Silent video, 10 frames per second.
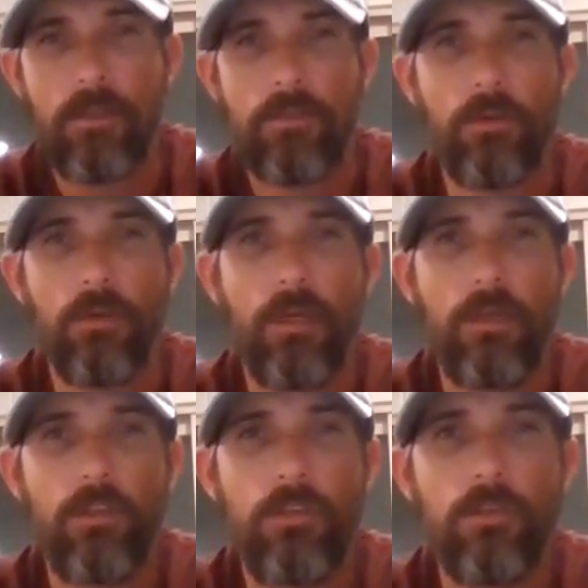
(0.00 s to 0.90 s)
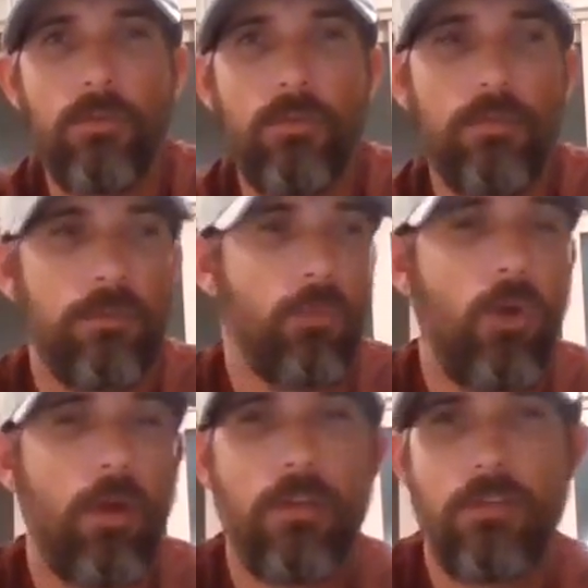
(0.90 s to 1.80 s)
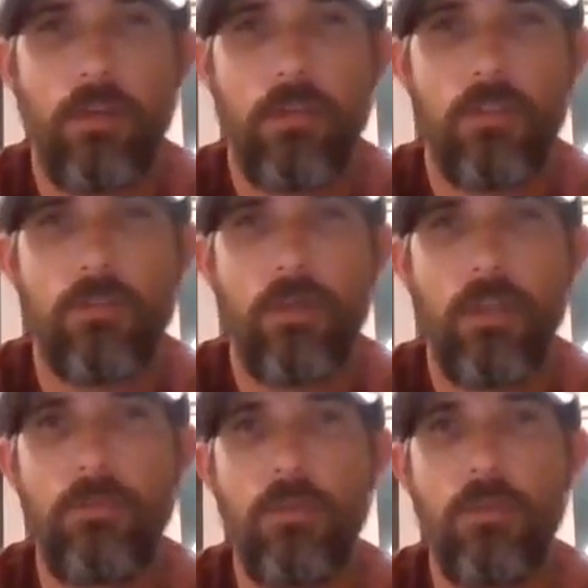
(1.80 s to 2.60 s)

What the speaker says: So you want to start your dream.